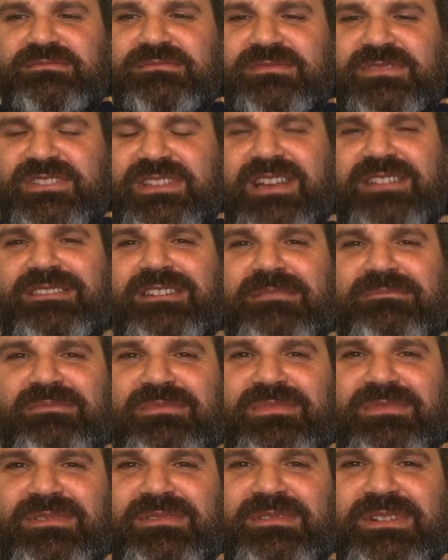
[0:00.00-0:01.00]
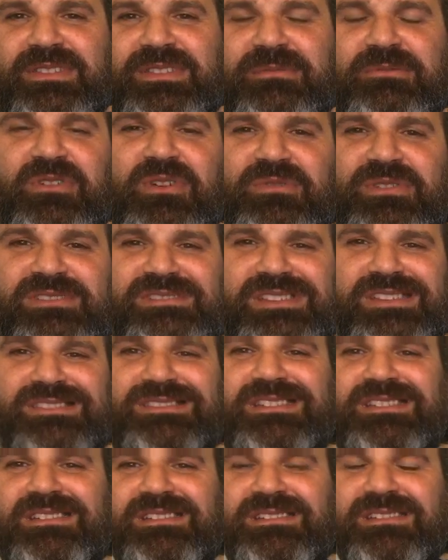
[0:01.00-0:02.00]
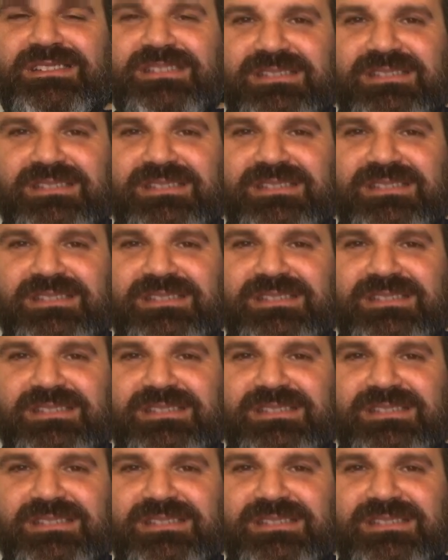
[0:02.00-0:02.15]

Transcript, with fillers: cause I, I'm I think I'm going to Disney.